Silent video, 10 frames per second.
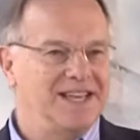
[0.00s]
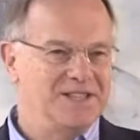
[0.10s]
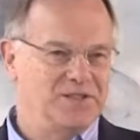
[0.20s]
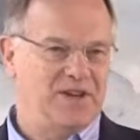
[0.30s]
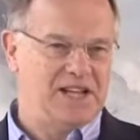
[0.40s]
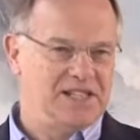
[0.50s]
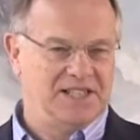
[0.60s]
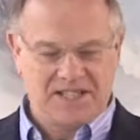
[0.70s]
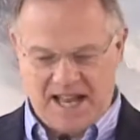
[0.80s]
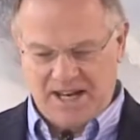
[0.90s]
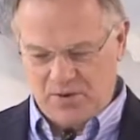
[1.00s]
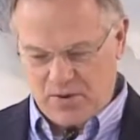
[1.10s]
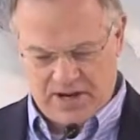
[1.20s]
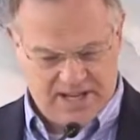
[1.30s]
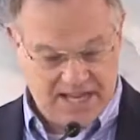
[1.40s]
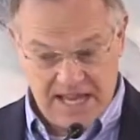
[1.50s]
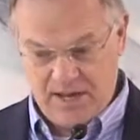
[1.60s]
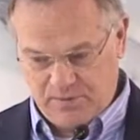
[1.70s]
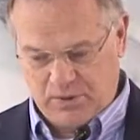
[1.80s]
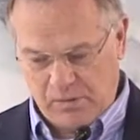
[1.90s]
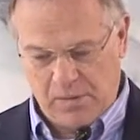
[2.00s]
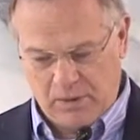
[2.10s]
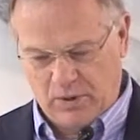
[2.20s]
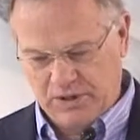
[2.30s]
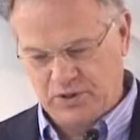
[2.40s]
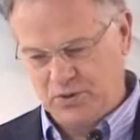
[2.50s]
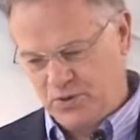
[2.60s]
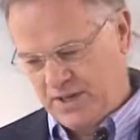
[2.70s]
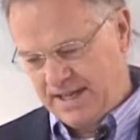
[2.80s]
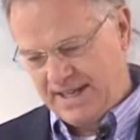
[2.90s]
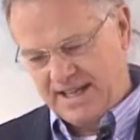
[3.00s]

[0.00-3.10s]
the sense of actually standing where he probably once stood